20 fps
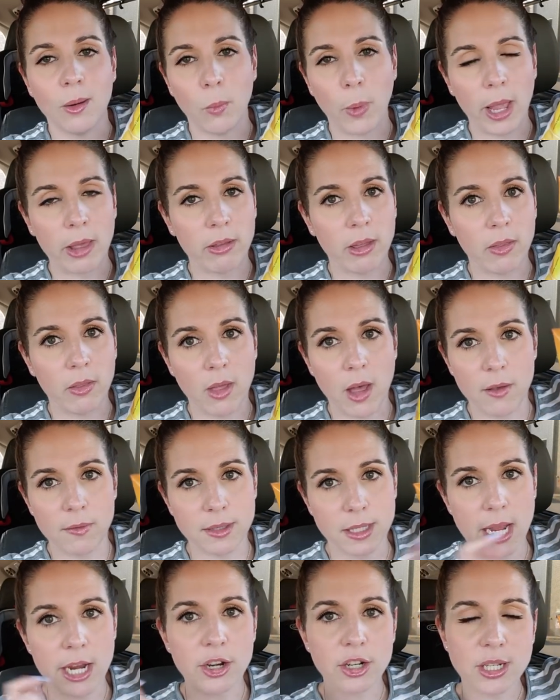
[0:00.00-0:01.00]
Waylon
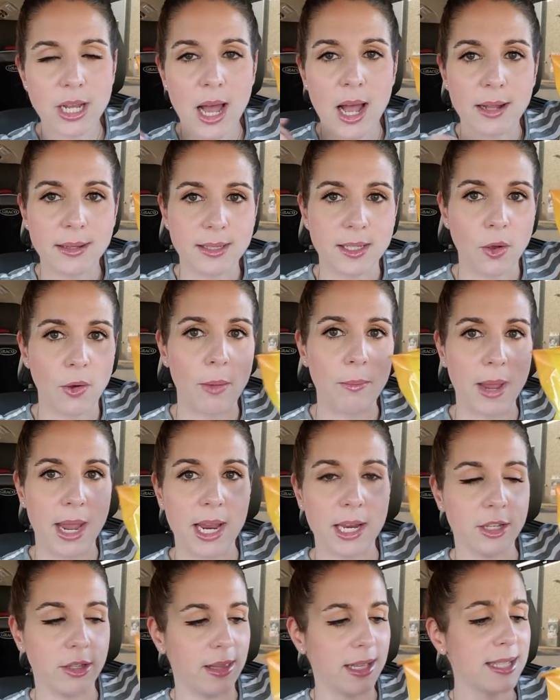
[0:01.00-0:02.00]
loves tater tots, so I
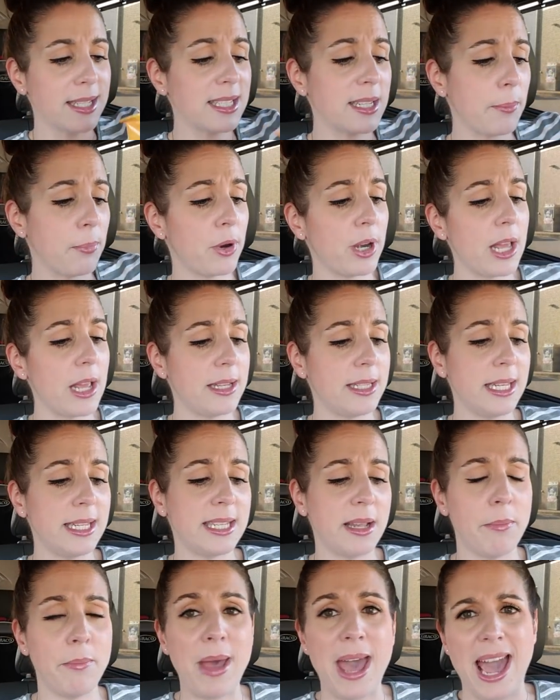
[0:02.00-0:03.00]
made, this is a pretty
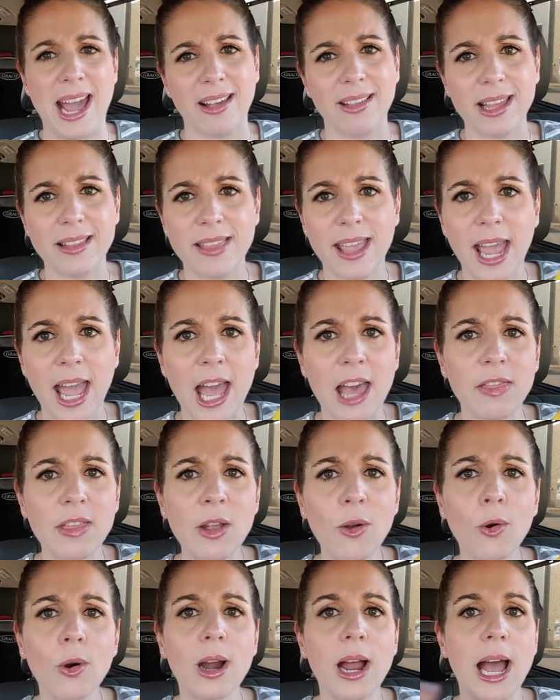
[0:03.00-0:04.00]
decent bag. Like, they had
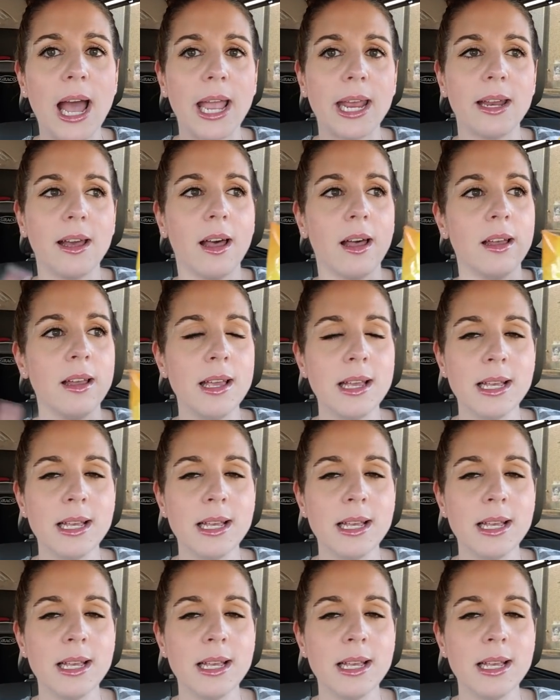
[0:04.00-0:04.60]
the Ore-Ida